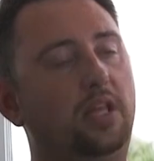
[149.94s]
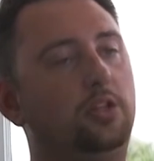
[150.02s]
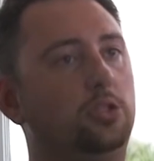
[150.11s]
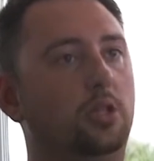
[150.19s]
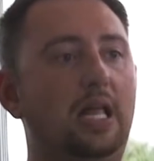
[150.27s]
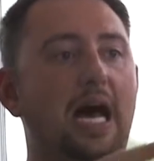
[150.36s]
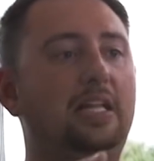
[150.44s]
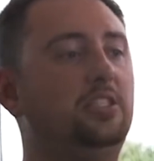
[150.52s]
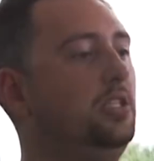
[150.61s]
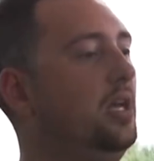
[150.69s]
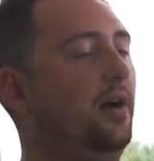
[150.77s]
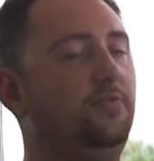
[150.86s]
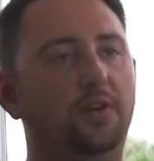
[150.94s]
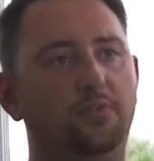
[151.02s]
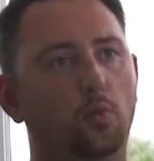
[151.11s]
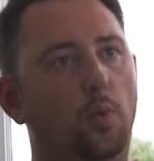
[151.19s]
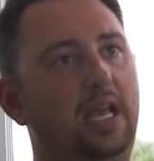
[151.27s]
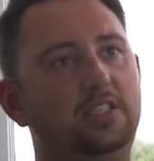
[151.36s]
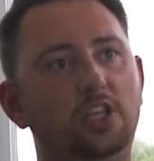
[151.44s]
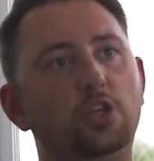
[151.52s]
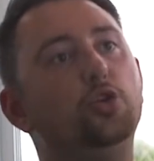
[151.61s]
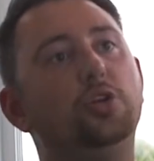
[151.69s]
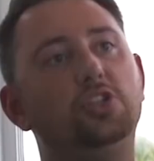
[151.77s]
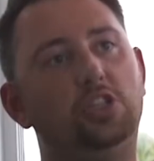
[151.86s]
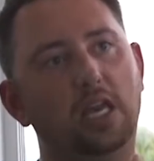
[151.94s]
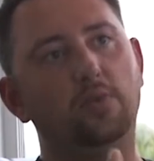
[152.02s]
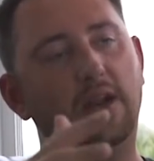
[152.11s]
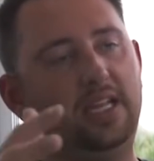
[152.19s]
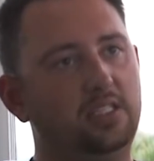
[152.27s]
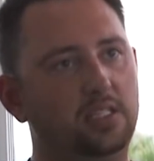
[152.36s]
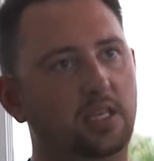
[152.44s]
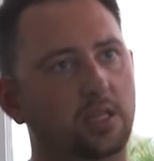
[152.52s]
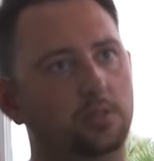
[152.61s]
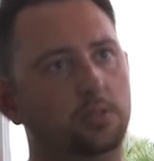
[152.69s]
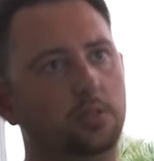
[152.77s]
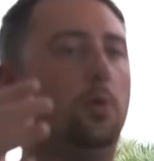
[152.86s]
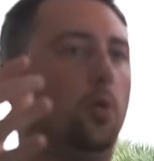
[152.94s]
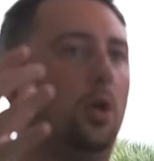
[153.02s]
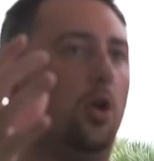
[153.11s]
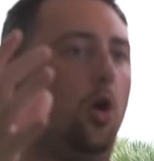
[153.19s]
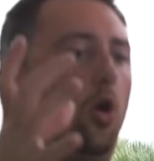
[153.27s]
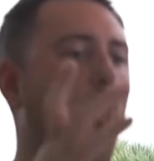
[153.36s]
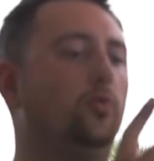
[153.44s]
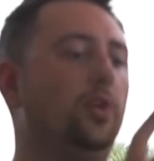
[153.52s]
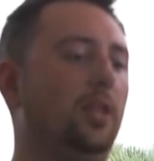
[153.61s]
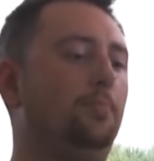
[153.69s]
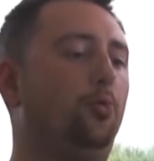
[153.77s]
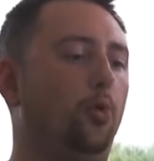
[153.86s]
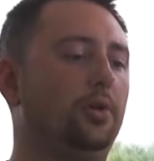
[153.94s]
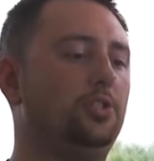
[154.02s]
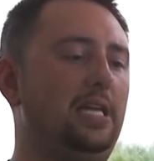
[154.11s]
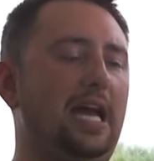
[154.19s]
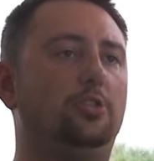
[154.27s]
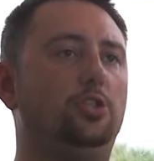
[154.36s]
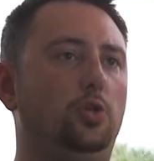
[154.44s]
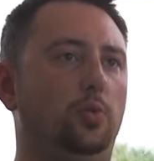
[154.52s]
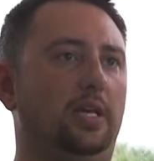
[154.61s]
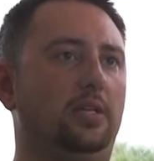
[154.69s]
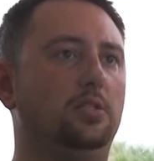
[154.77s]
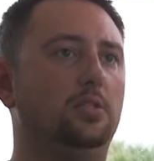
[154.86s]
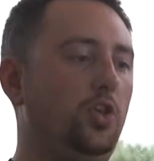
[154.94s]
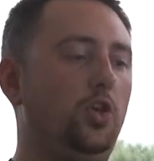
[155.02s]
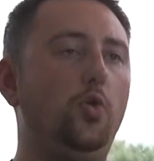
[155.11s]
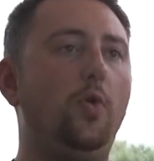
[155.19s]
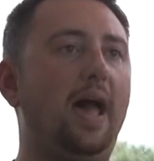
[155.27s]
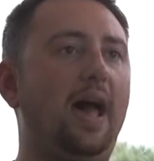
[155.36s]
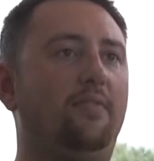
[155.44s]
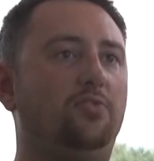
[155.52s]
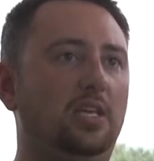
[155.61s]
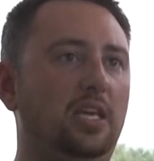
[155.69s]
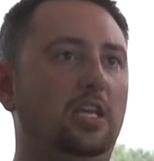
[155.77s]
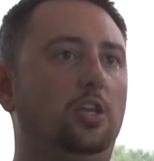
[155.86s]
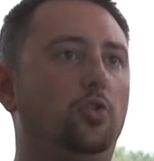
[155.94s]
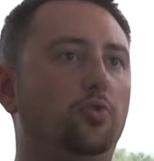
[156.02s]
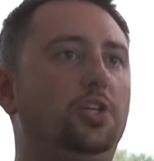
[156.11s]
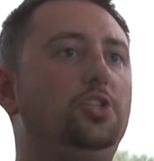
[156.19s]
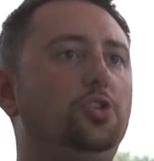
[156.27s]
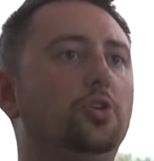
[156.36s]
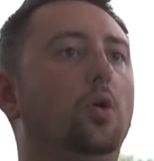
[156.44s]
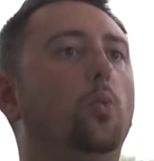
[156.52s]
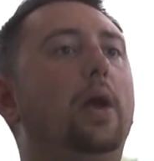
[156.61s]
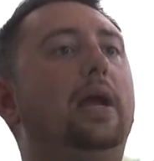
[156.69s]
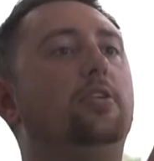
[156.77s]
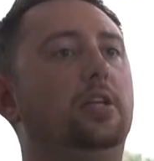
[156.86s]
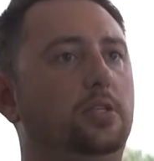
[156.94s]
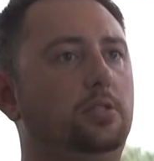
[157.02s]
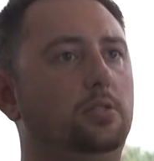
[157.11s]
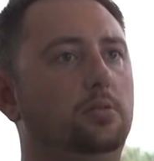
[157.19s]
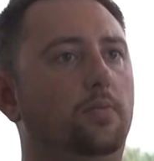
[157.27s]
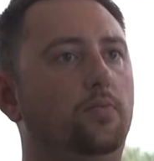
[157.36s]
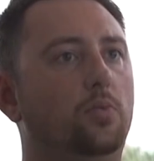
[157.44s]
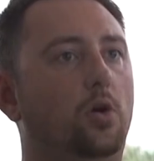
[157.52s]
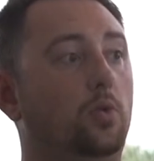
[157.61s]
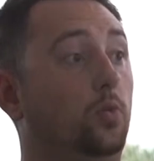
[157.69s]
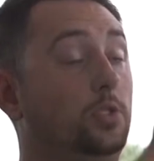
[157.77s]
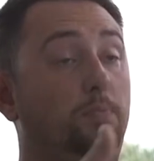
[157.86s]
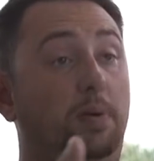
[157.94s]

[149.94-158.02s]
And there's lots of different ways that you could generate skills. But what it all really boils down to is you have to increase your awareness on what's